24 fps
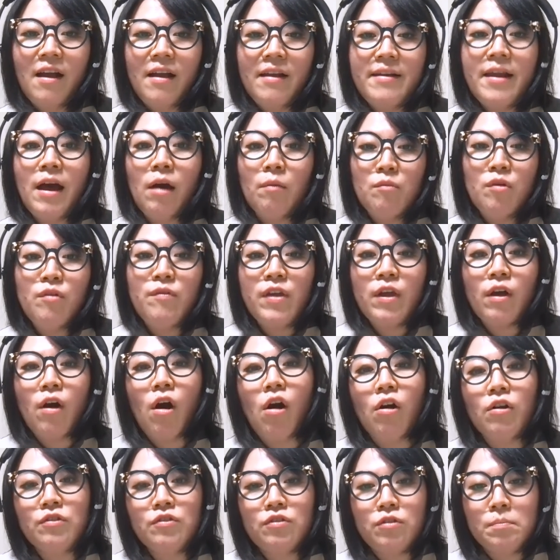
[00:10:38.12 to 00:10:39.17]
Now, moving
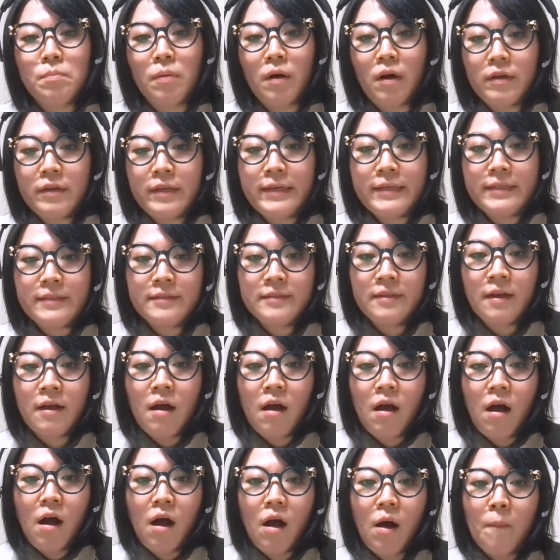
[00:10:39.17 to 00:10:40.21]
on to bodies,
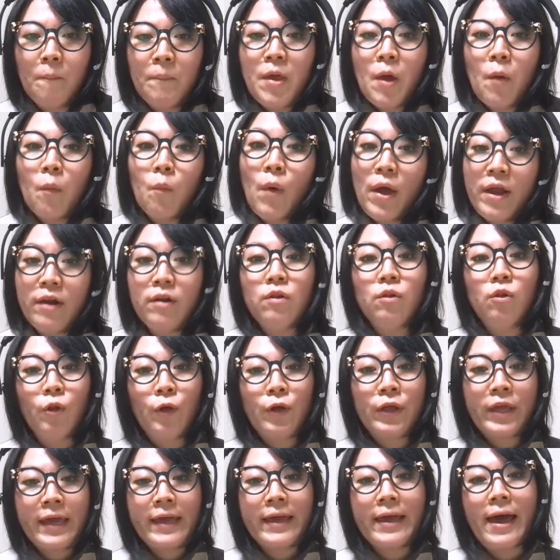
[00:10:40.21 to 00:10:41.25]
um, when
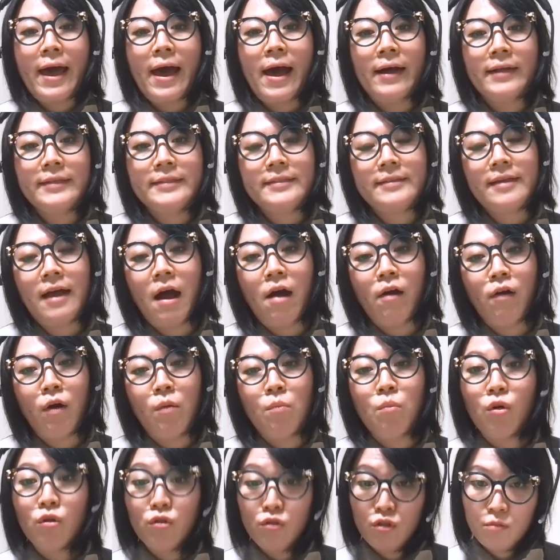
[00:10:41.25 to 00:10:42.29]
looking at our
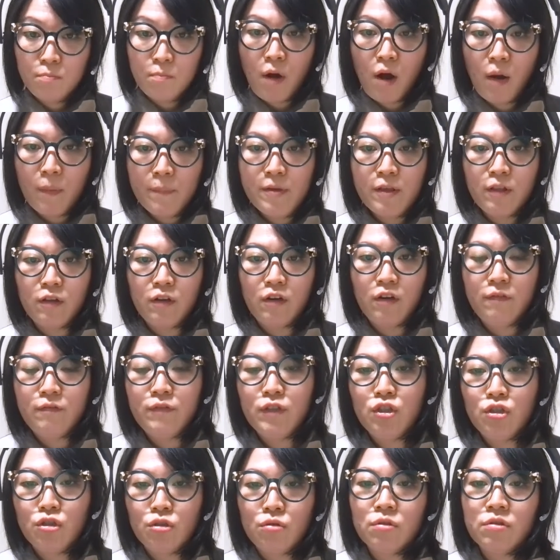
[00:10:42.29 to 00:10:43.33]
most popular
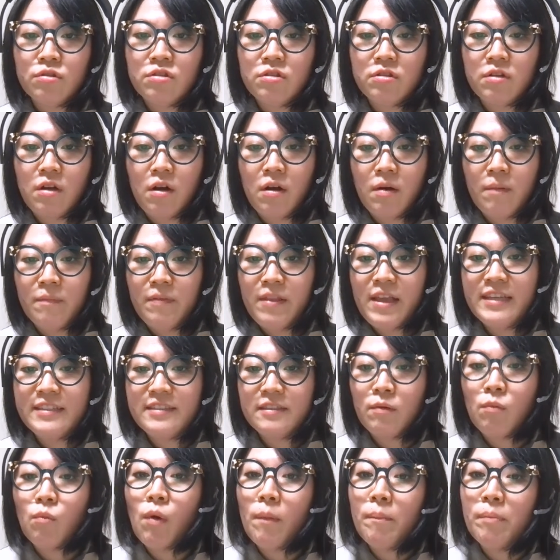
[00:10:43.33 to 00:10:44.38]
visuals, um, less
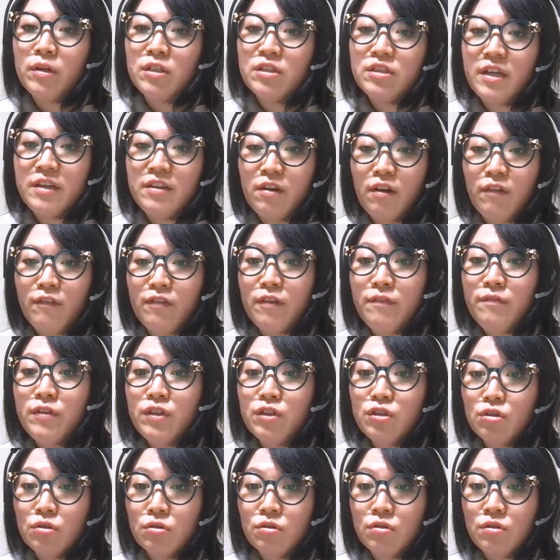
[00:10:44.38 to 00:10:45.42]
than 1% of the
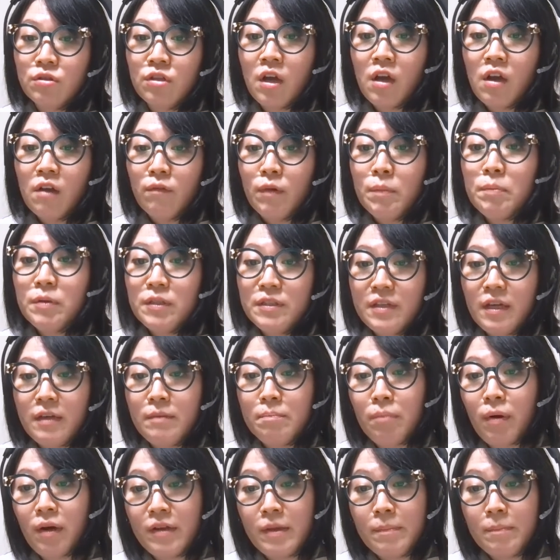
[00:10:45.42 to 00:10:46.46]
visuals
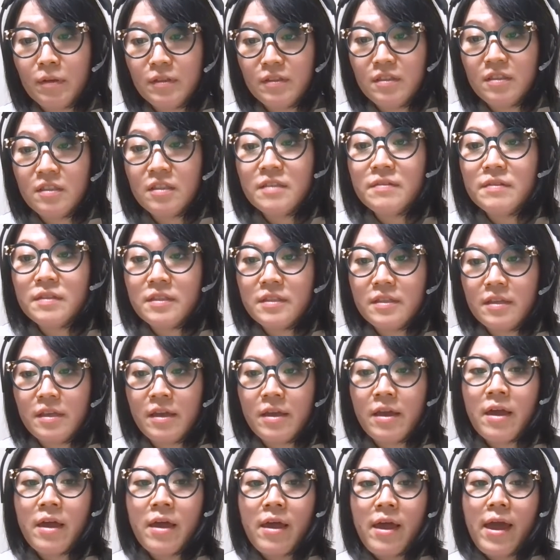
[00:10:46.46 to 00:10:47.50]
represent body
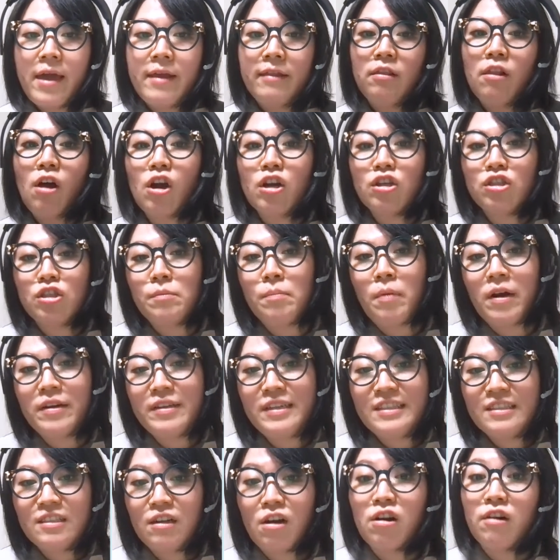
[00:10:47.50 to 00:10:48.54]
positivity, and larger
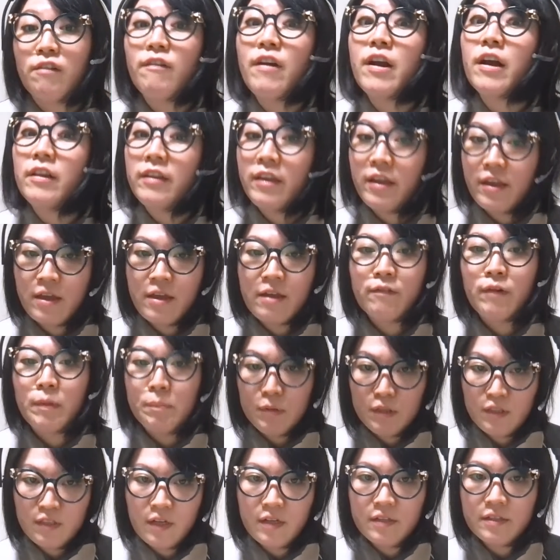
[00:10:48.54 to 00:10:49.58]
bodies are rarely
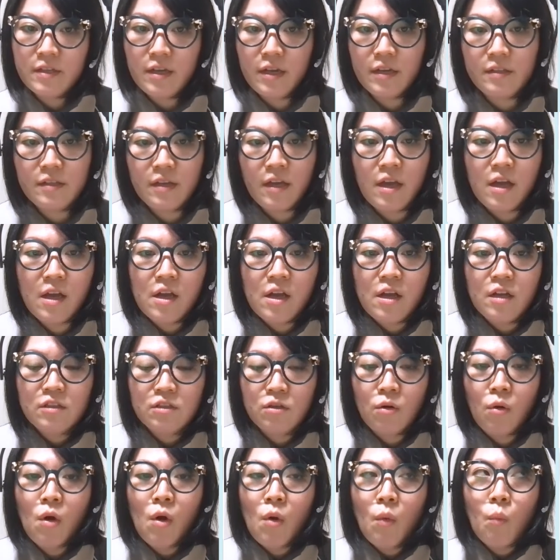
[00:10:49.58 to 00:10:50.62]
represented.
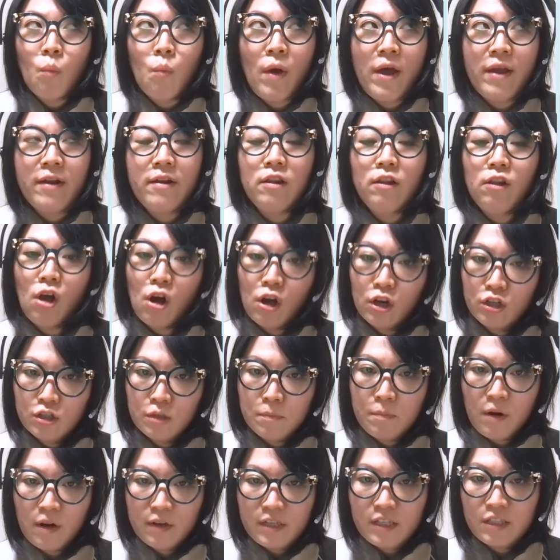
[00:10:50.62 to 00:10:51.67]
So, when larger
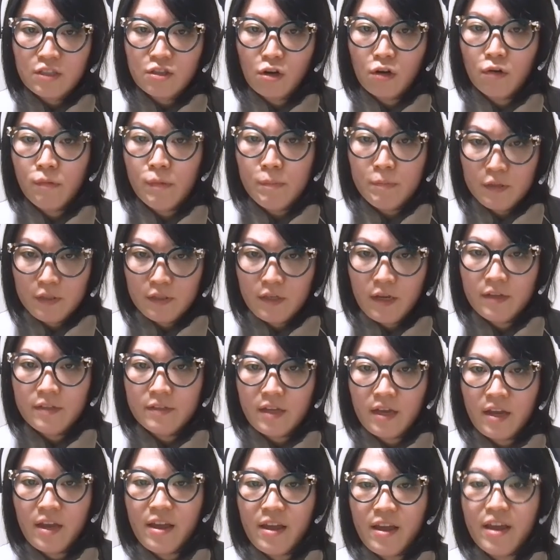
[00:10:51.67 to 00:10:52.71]
bodies are
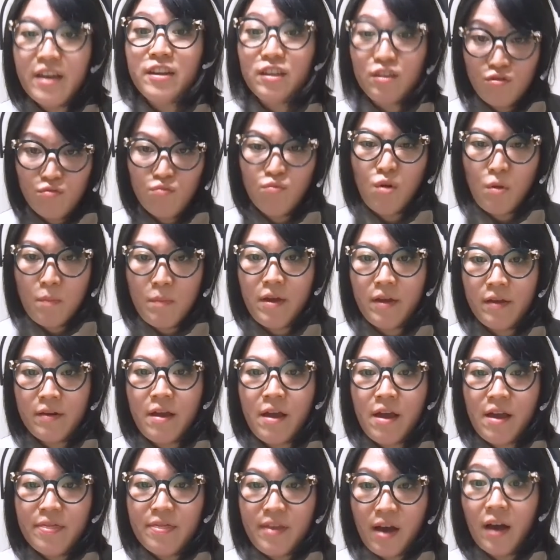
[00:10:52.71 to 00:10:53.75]
represented, it is women
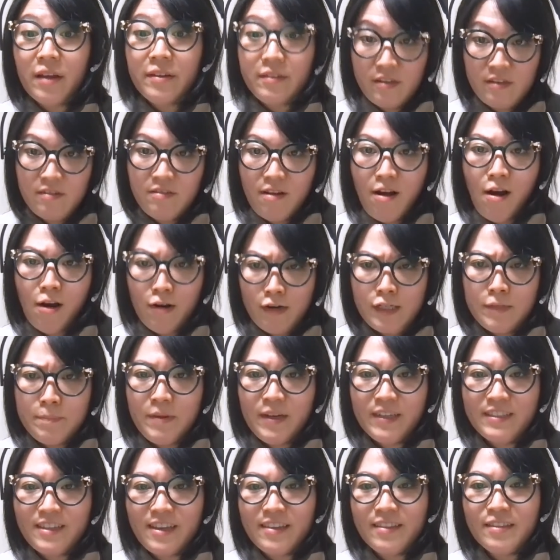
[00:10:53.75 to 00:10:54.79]
that are
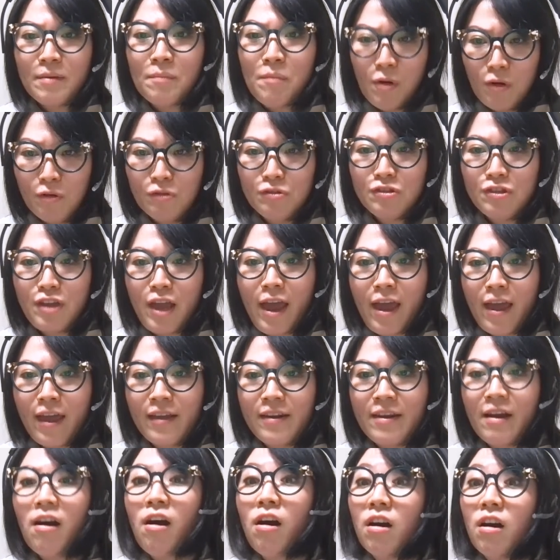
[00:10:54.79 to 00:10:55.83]
depicted the most
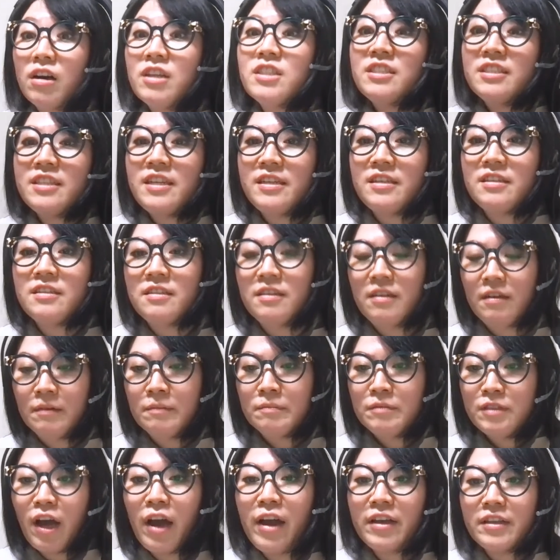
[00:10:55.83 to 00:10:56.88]
and are seen
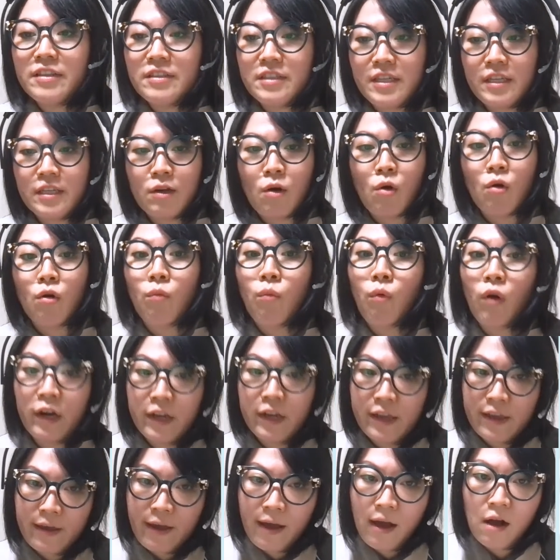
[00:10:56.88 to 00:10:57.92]
um, dieting or
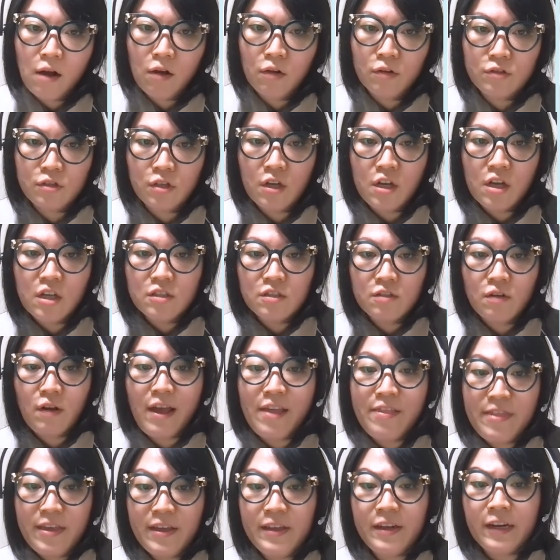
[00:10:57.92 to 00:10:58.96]
working out. So,
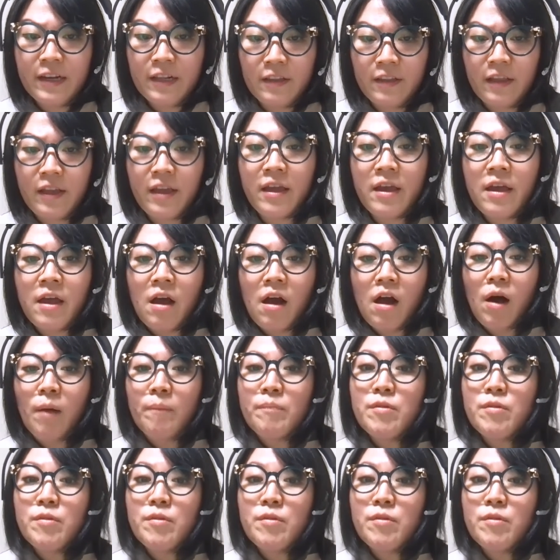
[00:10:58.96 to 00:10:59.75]
aesthetically, um,